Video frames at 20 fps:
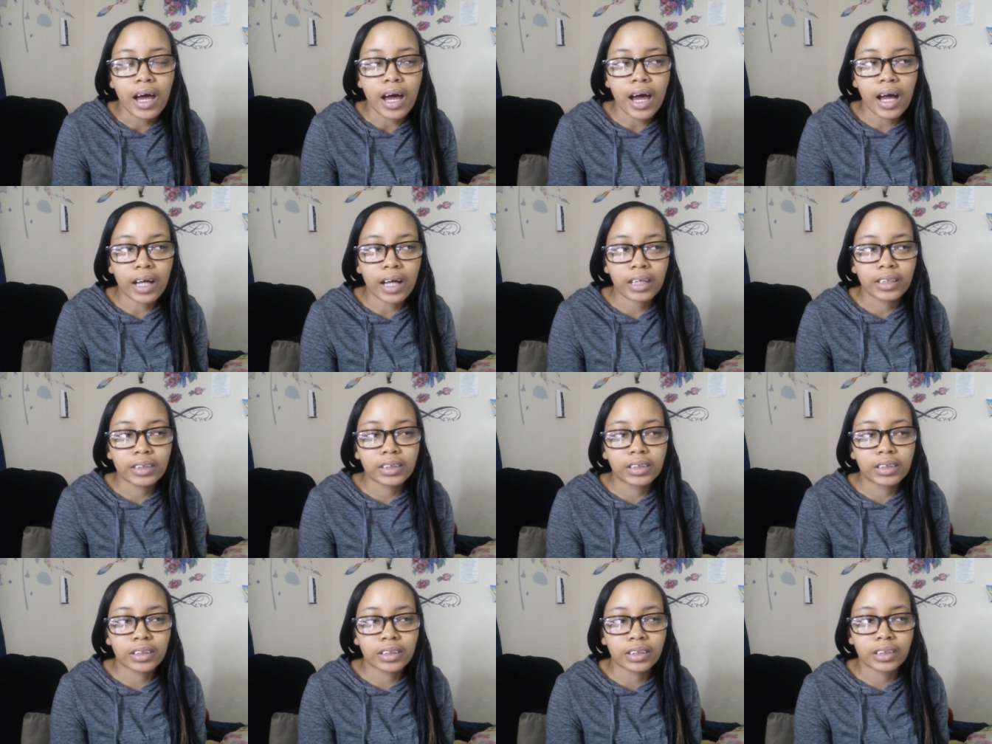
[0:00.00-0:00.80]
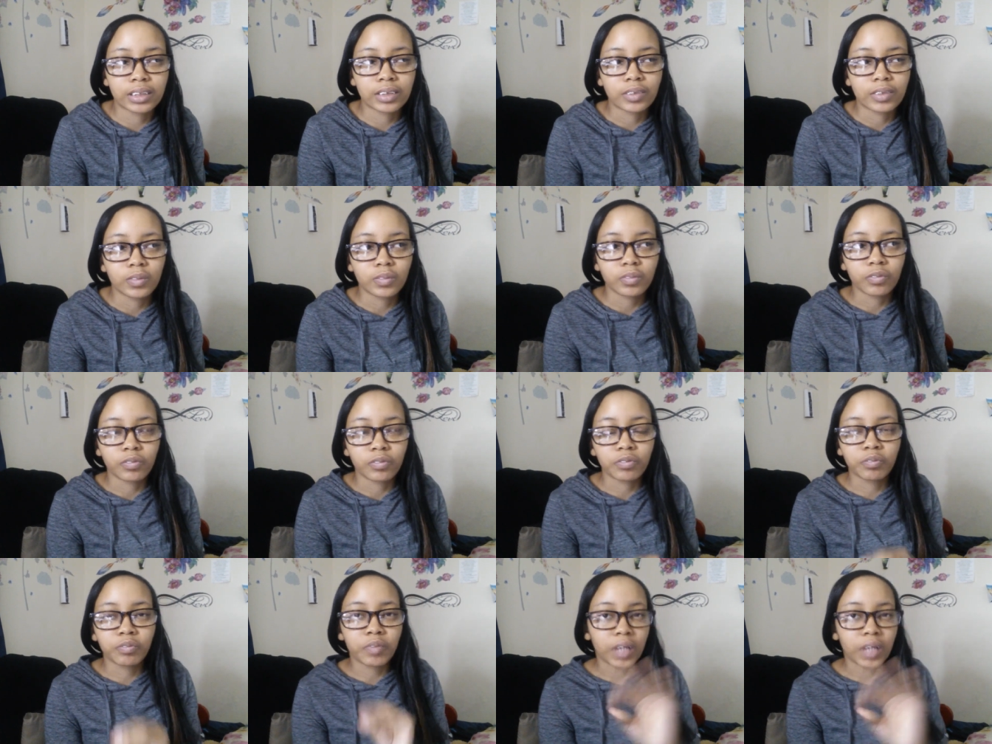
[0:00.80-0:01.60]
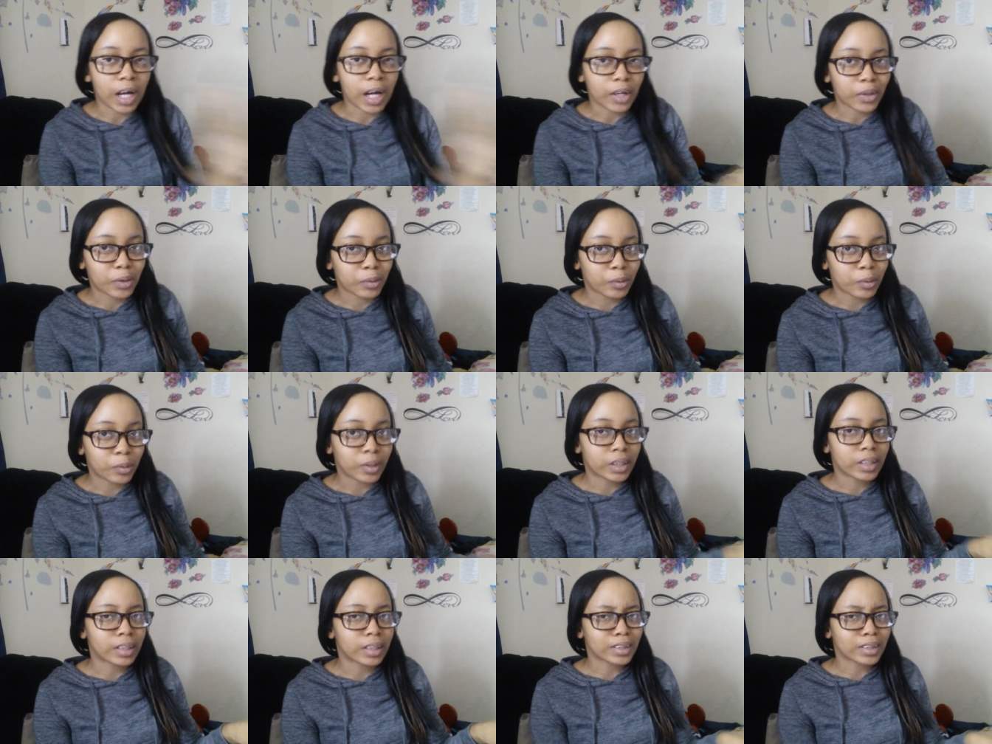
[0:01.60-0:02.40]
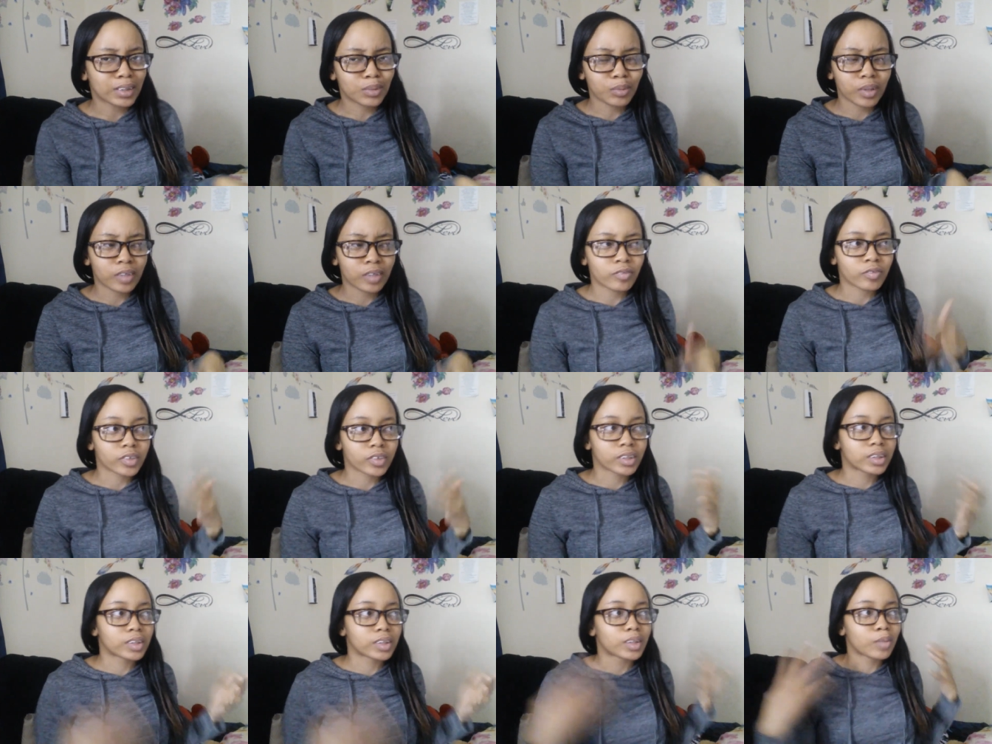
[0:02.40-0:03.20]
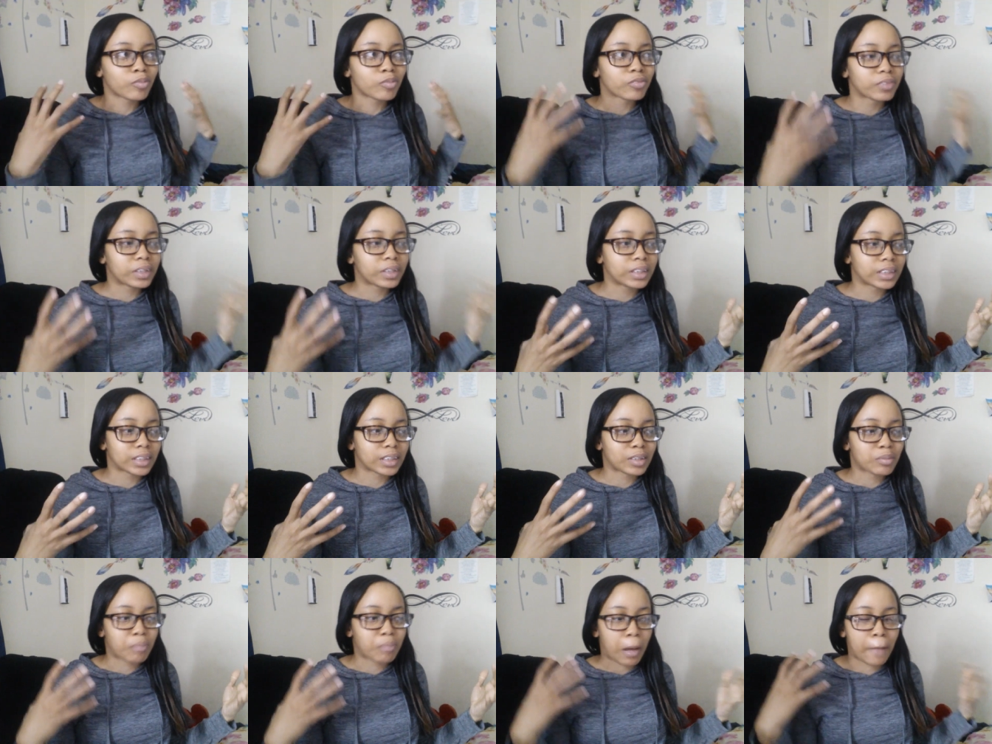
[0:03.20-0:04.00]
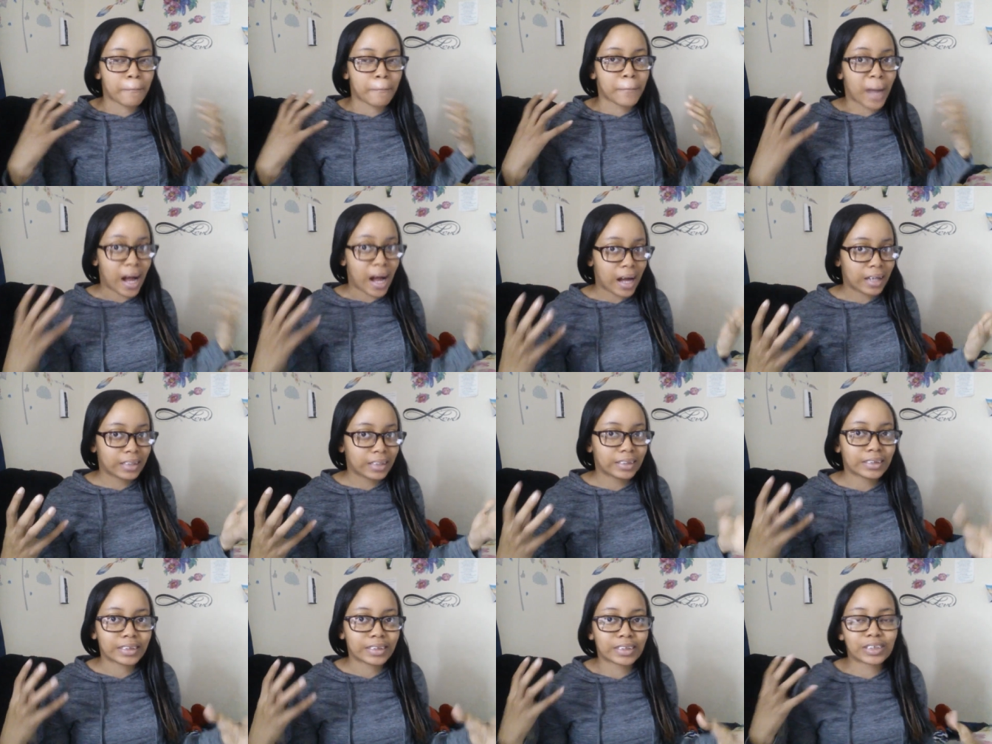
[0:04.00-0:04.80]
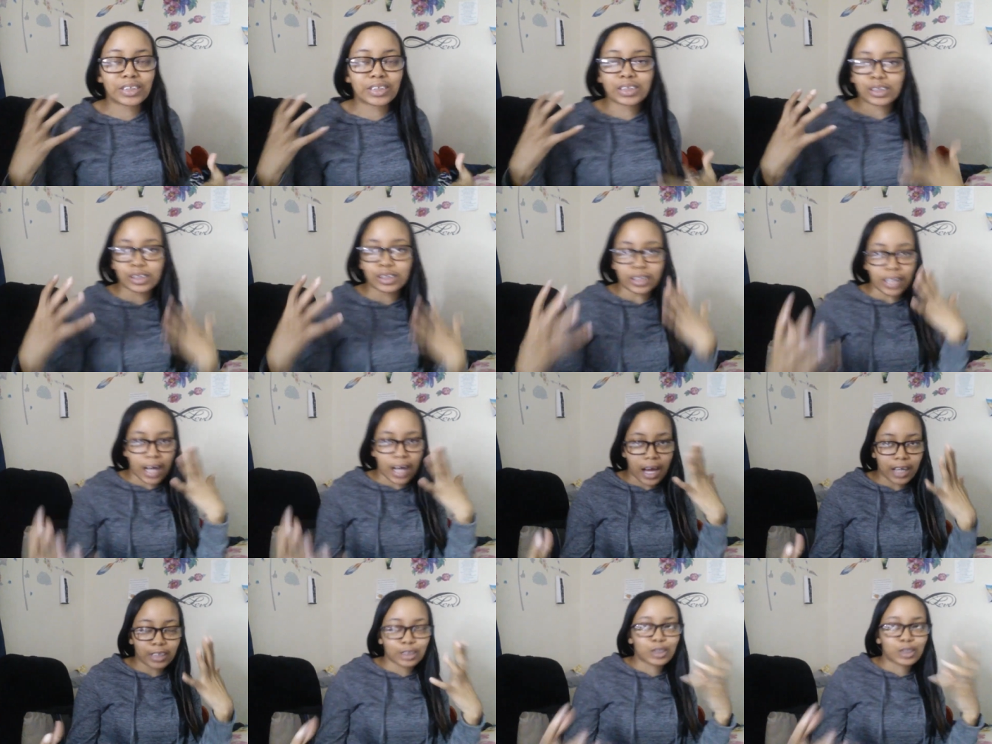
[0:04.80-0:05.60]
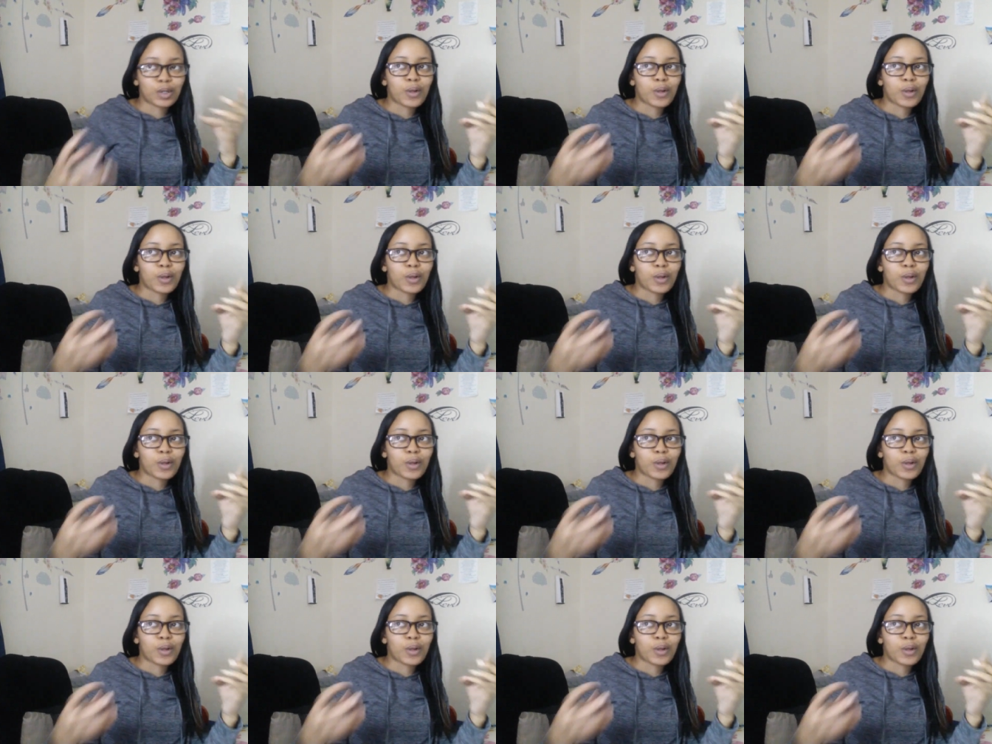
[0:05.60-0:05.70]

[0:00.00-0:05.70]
I could just fly through it. This one, for some reason, my mind is just not